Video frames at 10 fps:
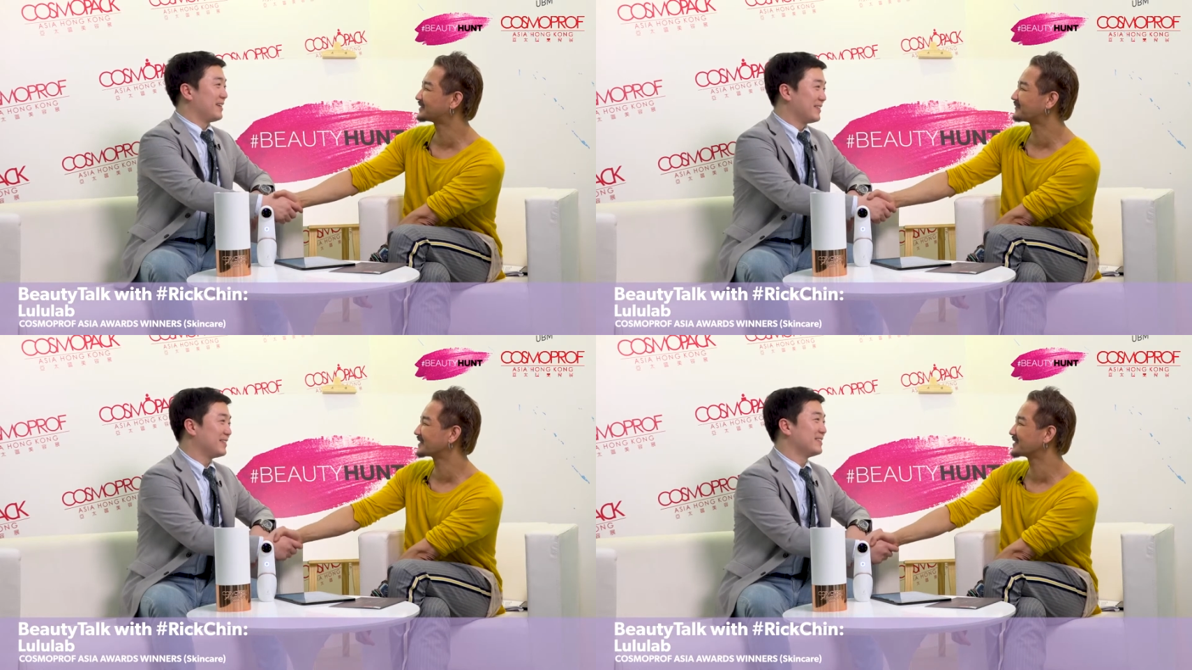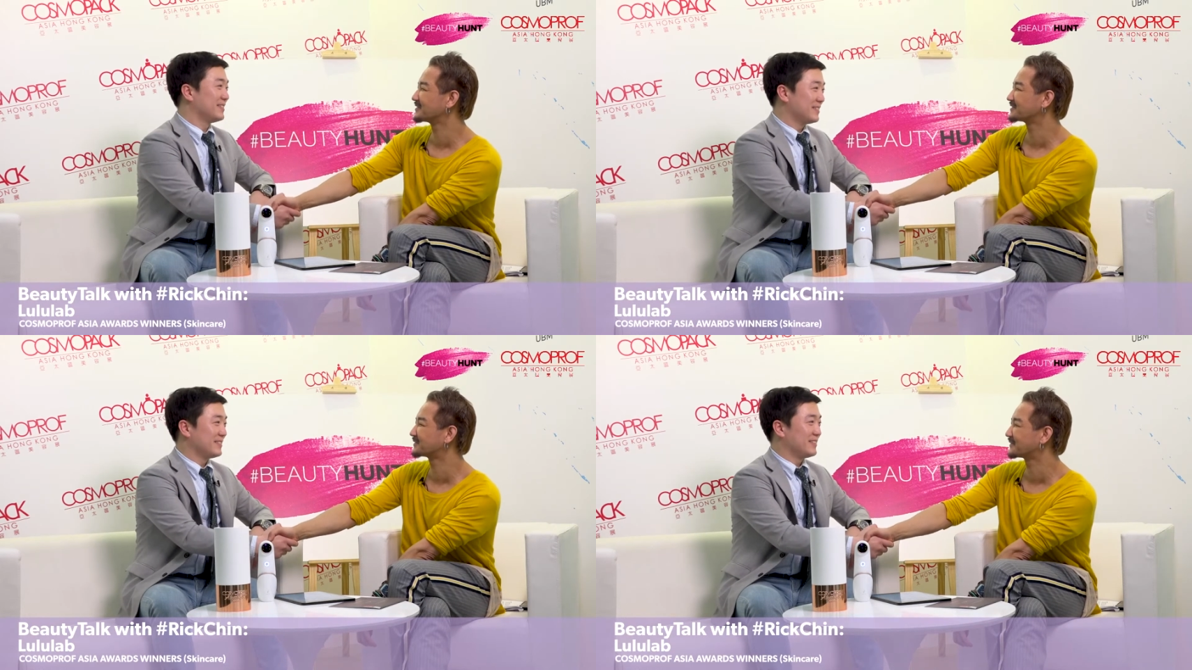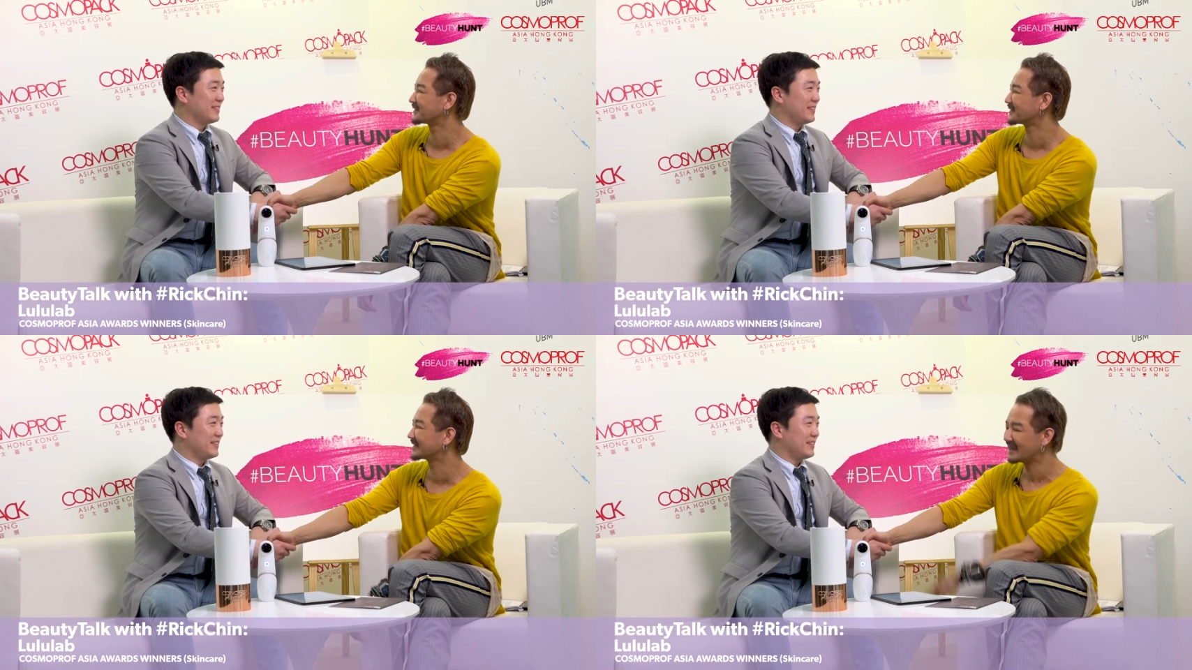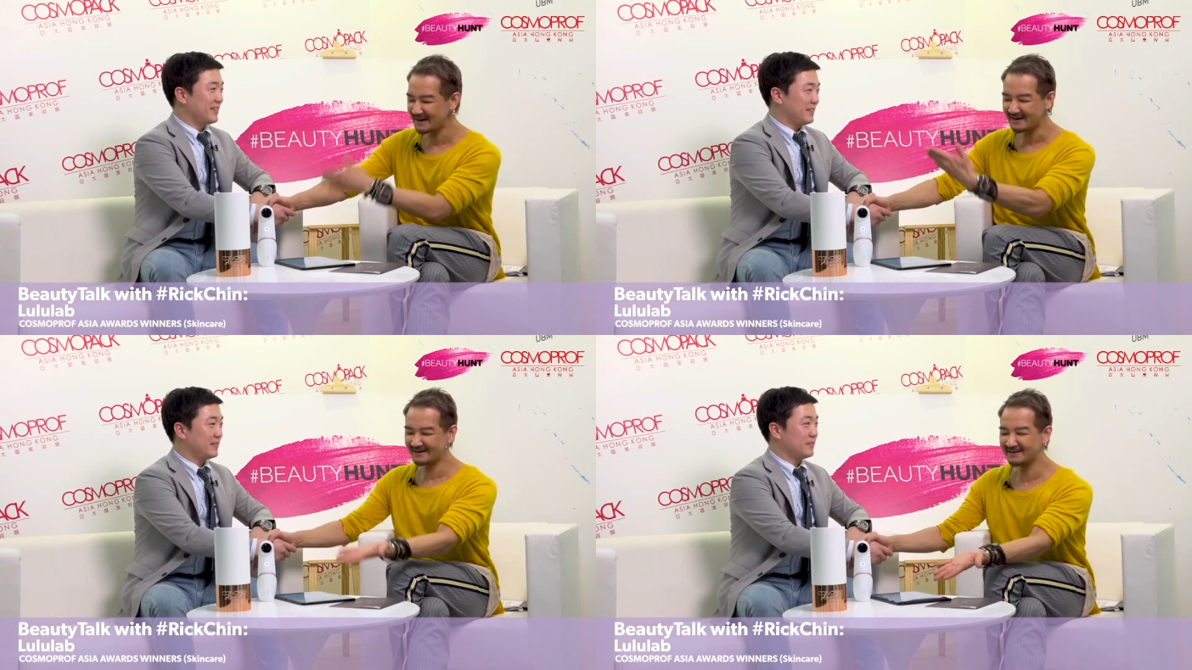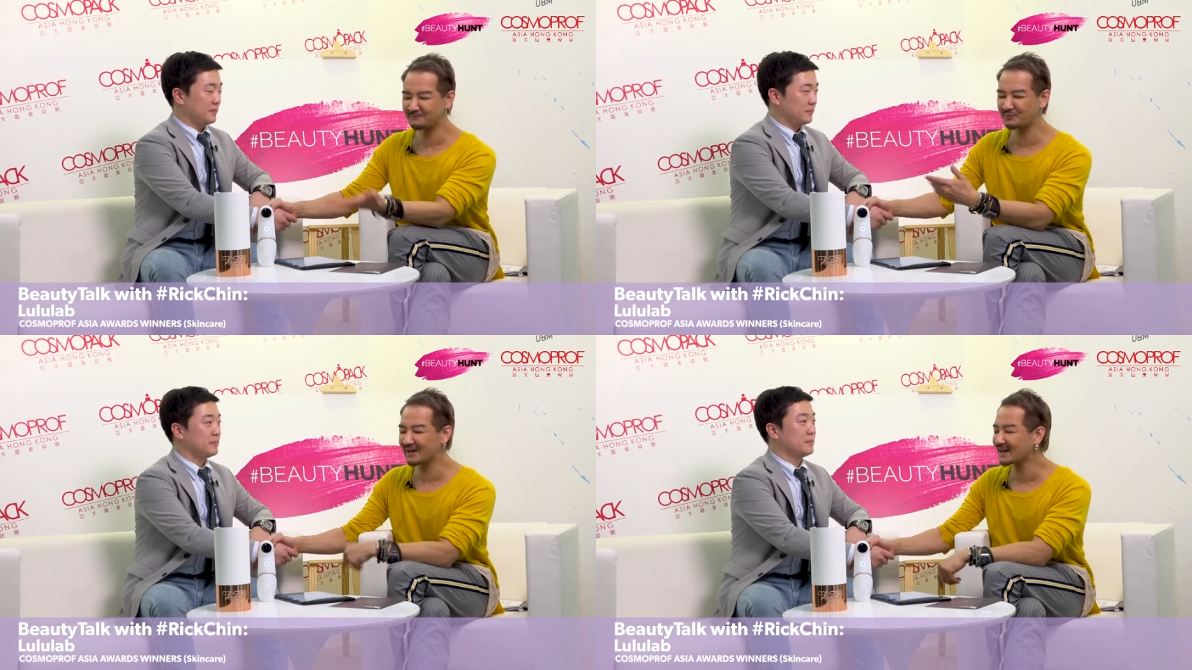Speaker 1: thank you for
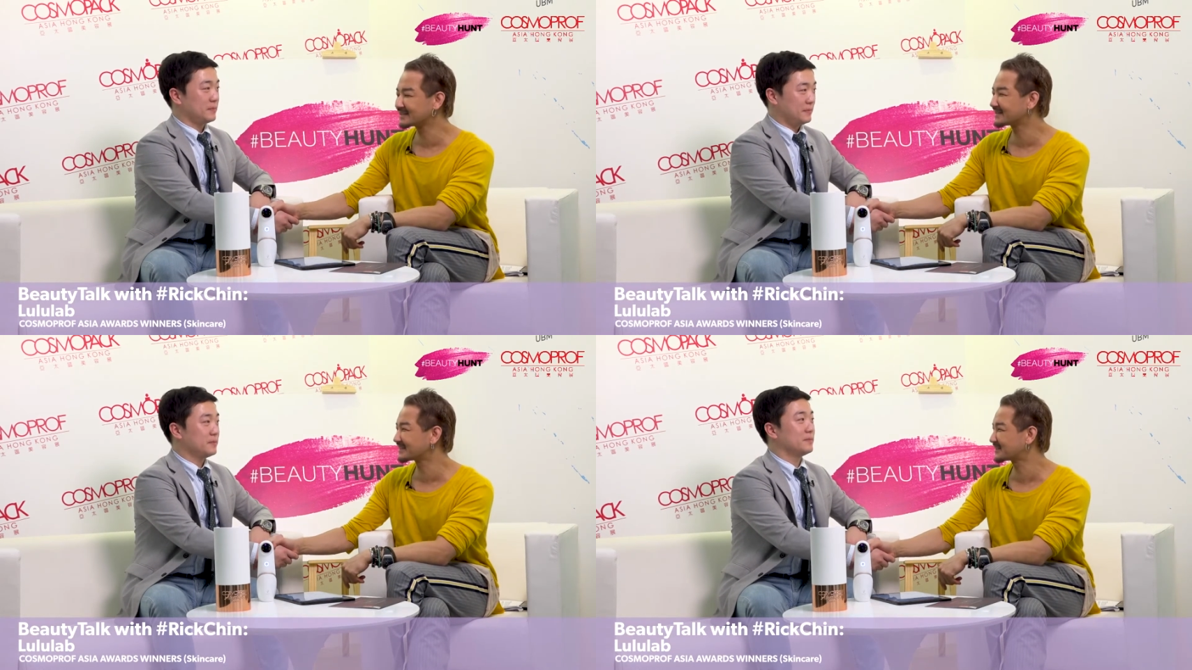bring us